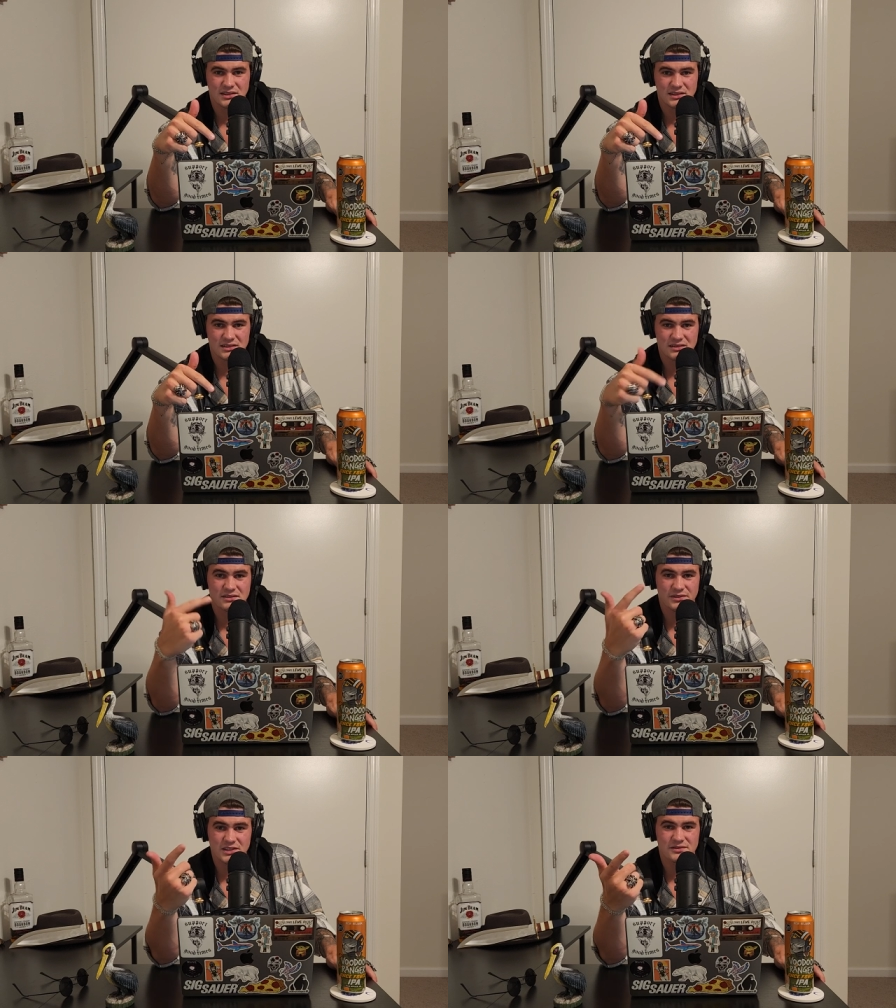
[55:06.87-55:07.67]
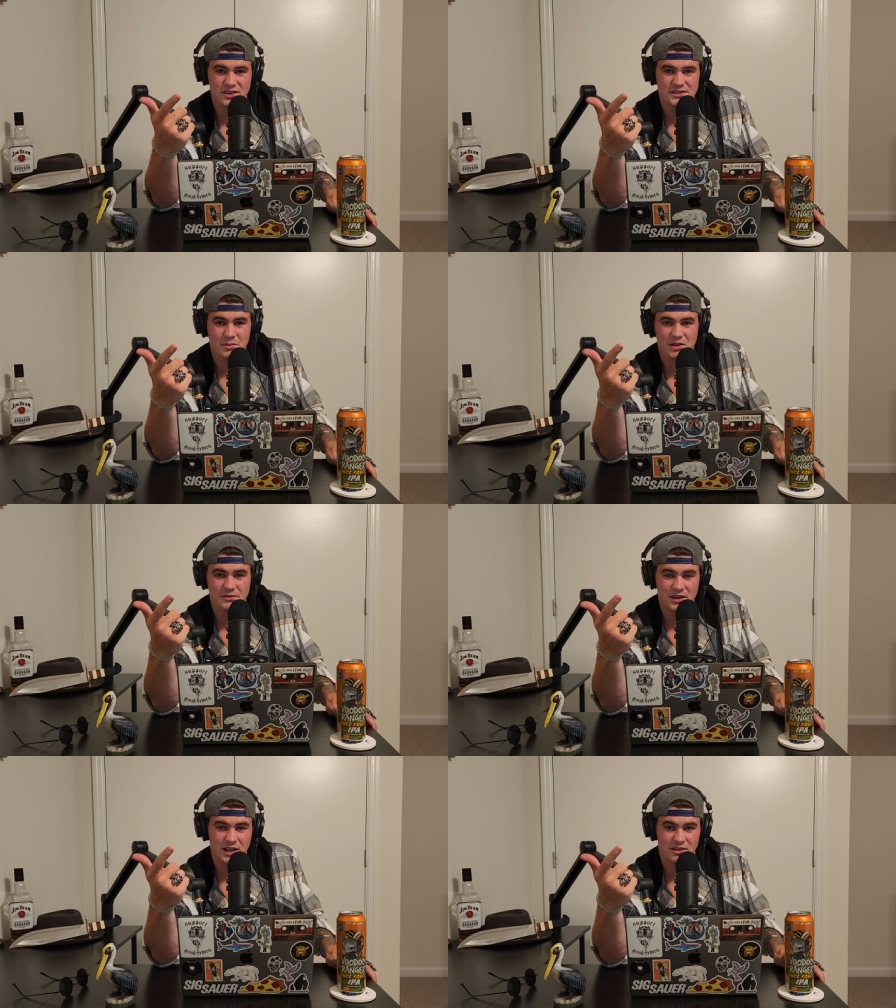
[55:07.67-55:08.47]
So first of all, stop being a
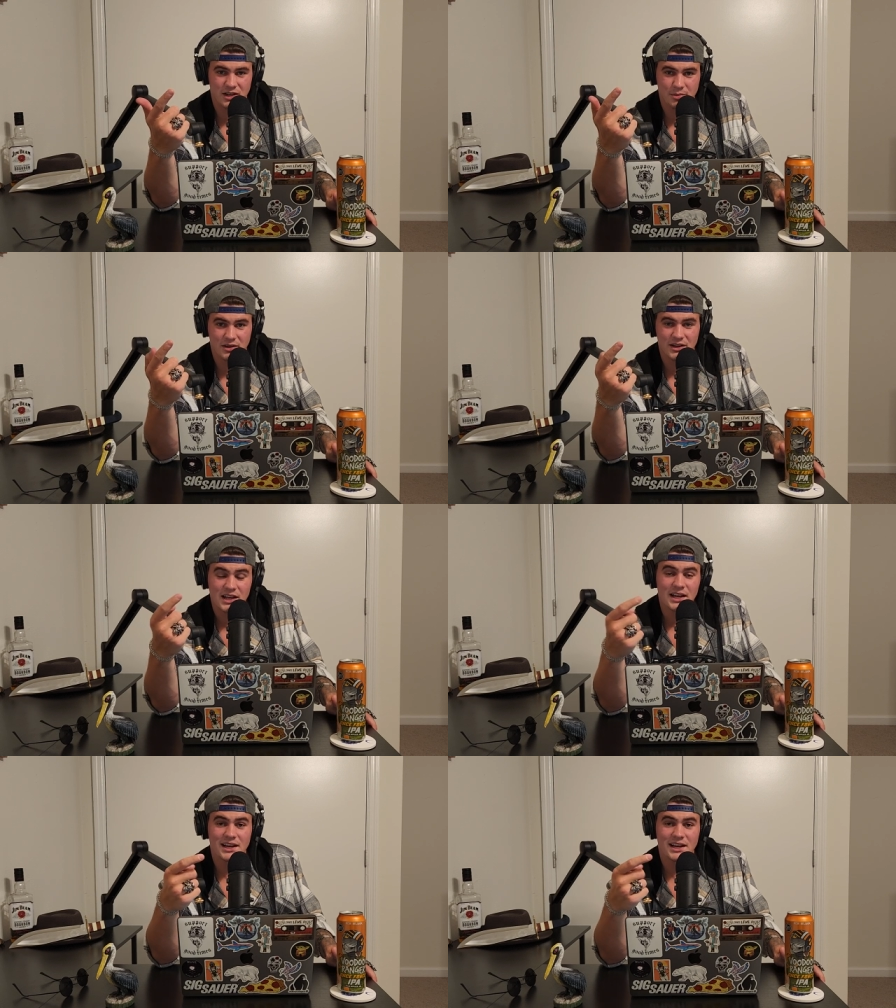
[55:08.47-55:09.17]
fucking creeper, and